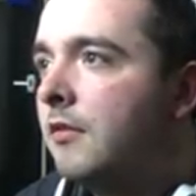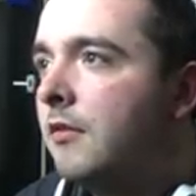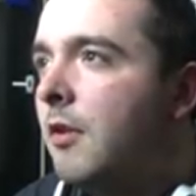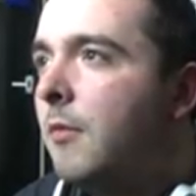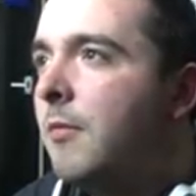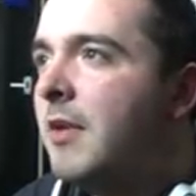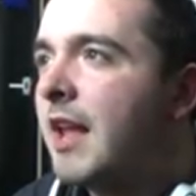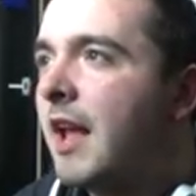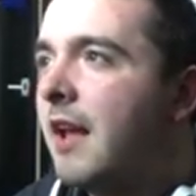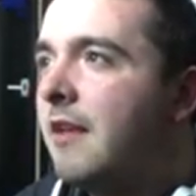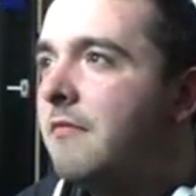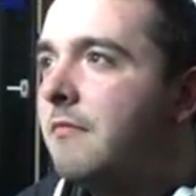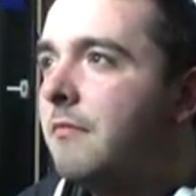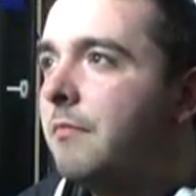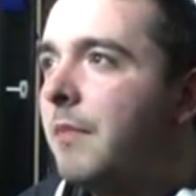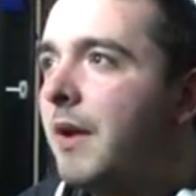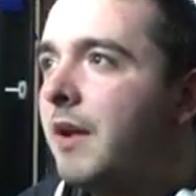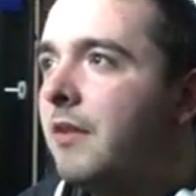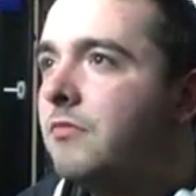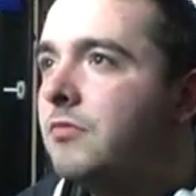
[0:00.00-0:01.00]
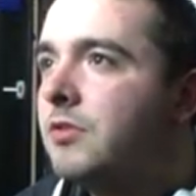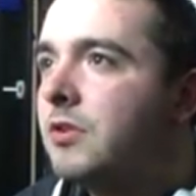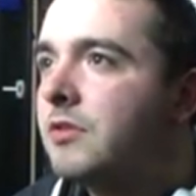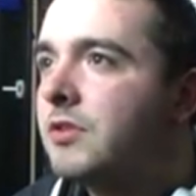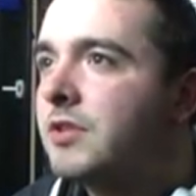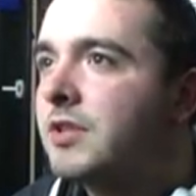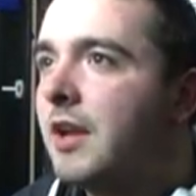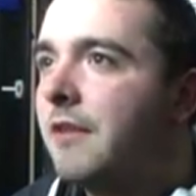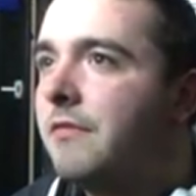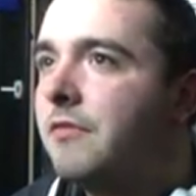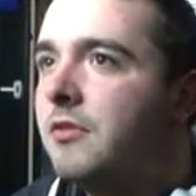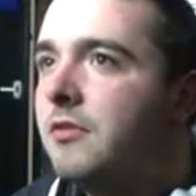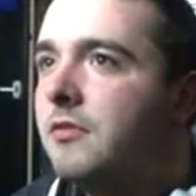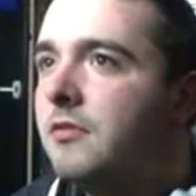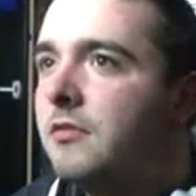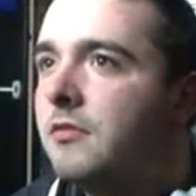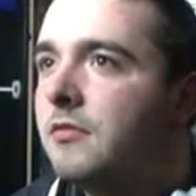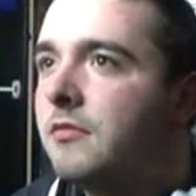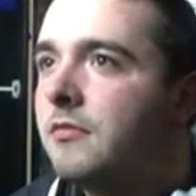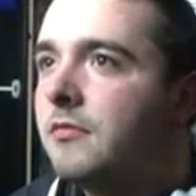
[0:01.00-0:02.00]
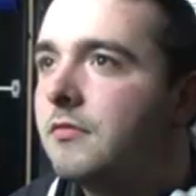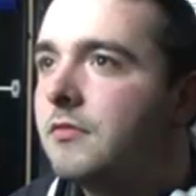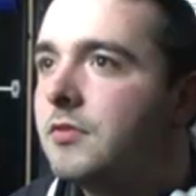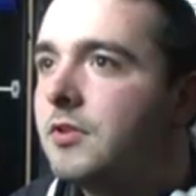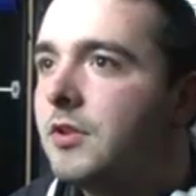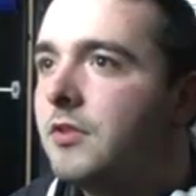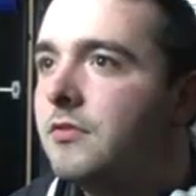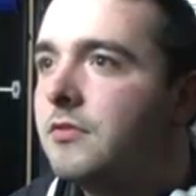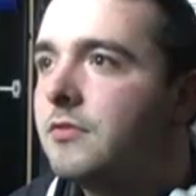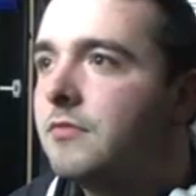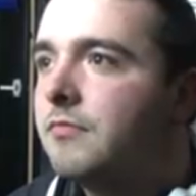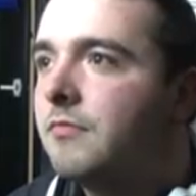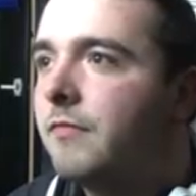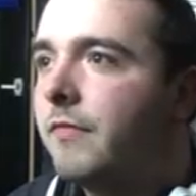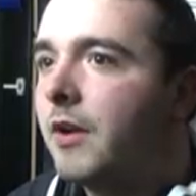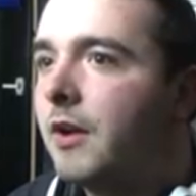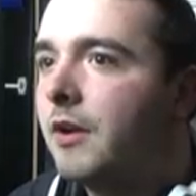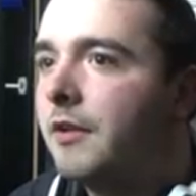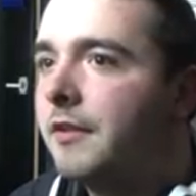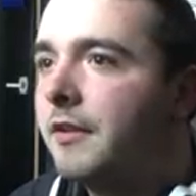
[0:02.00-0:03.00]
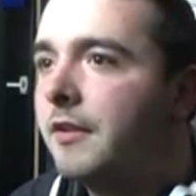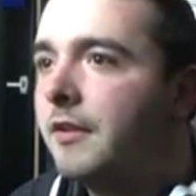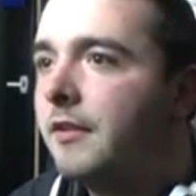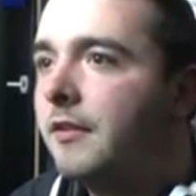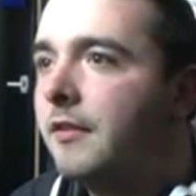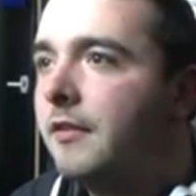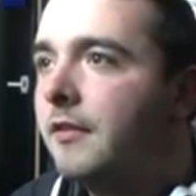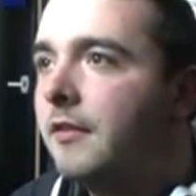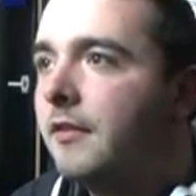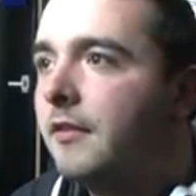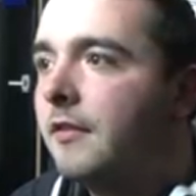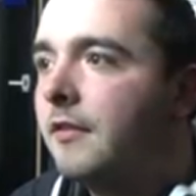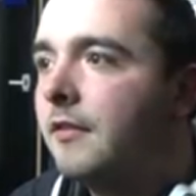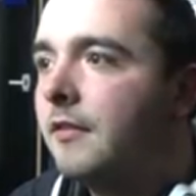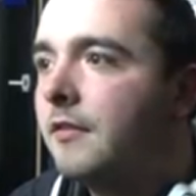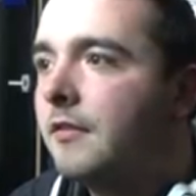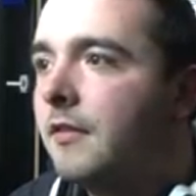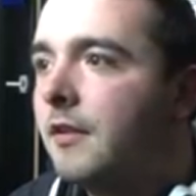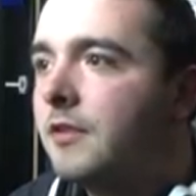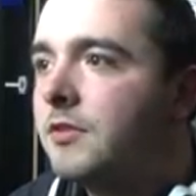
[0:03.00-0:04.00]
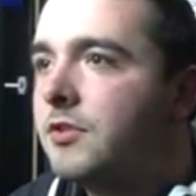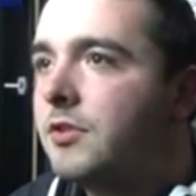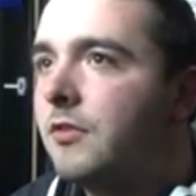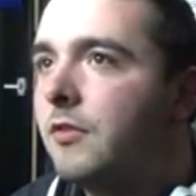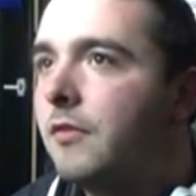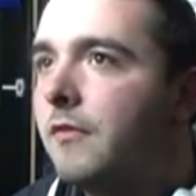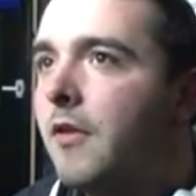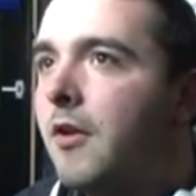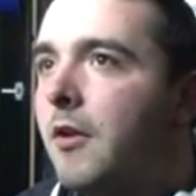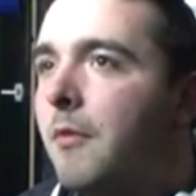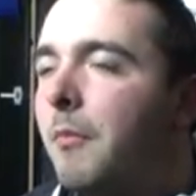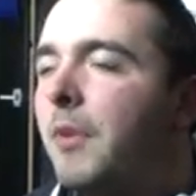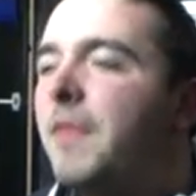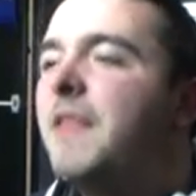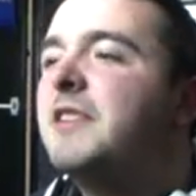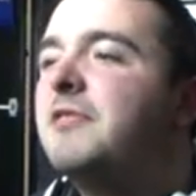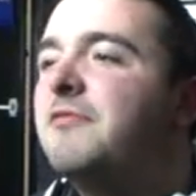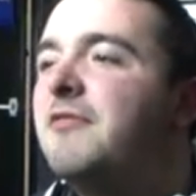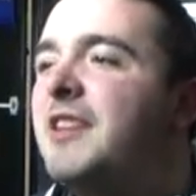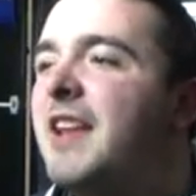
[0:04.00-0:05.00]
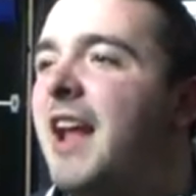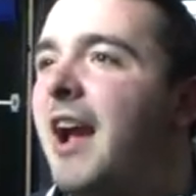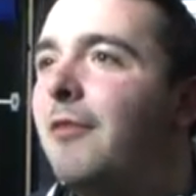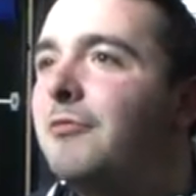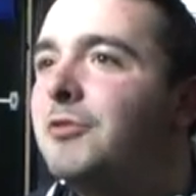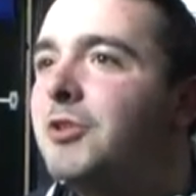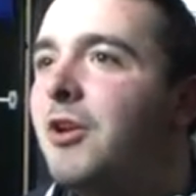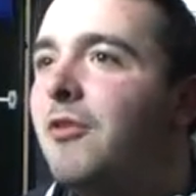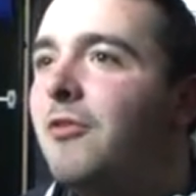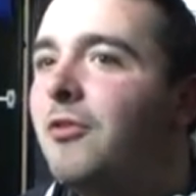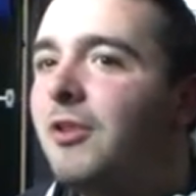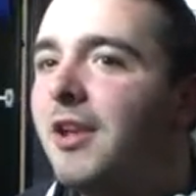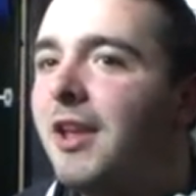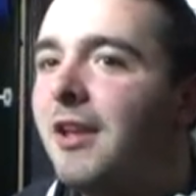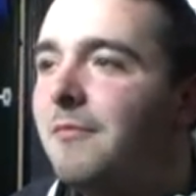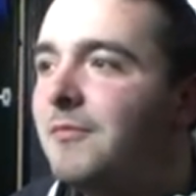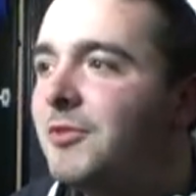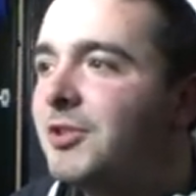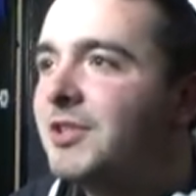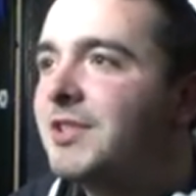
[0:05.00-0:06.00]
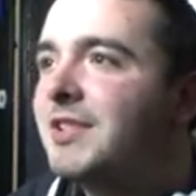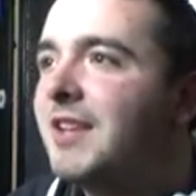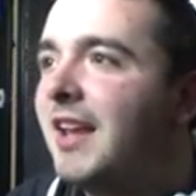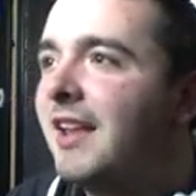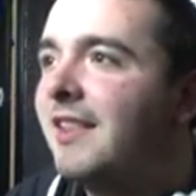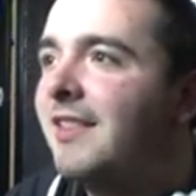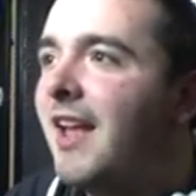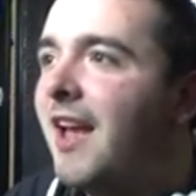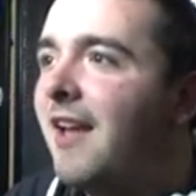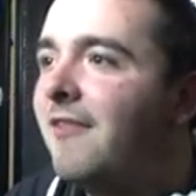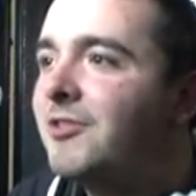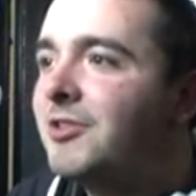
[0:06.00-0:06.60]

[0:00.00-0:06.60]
No, he ain't. Bale's got 7, so is Vardy. That's enough. But there's Ronaldo, look at him just sitting there.